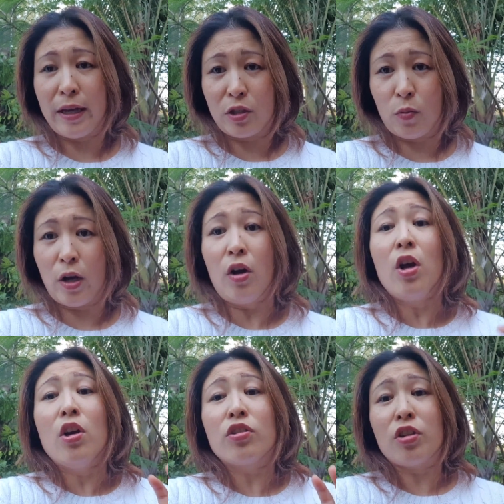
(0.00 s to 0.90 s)
as well.
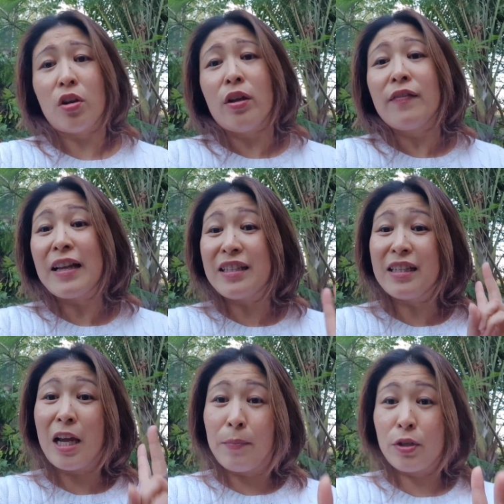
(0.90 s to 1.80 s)
So that's the
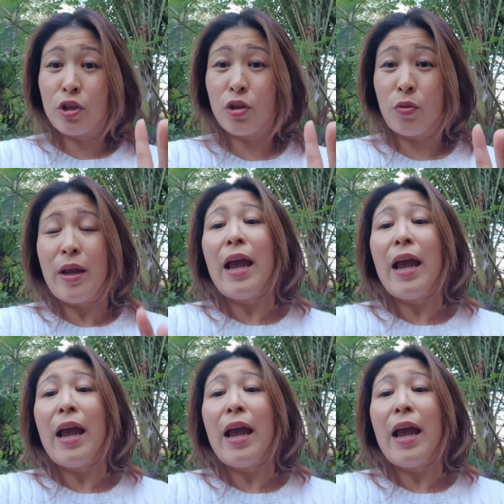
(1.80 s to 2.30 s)
number two.